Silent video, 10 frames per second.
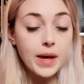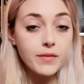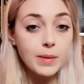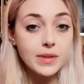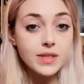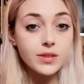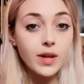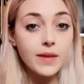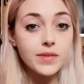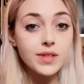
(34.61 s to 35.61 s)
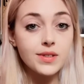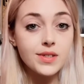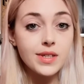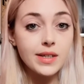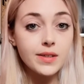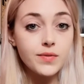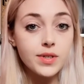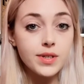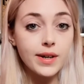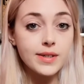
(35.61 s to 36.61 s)
Pet rabbits still have this instinctive
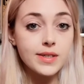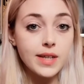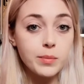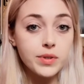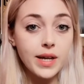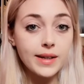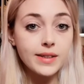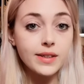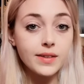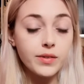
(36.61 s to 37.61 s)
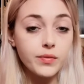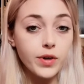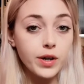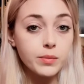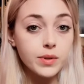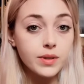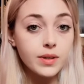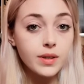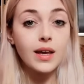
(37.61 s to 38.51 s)
desire to stay protected in their environment,